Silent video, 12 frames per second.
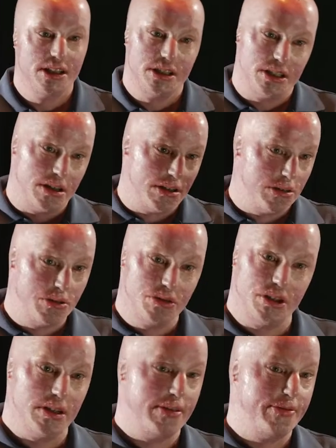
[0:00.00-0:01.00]
So
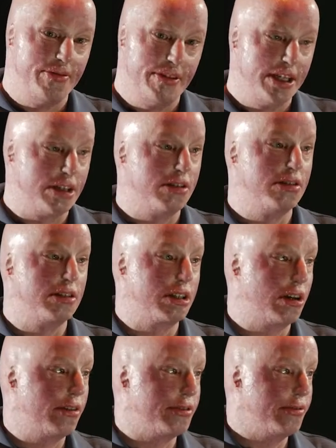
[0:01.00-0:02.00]
the vehicle
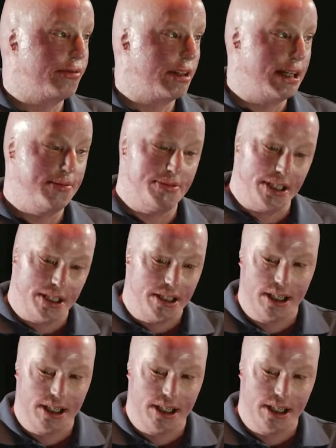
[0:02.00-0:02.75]
engulfed in flames,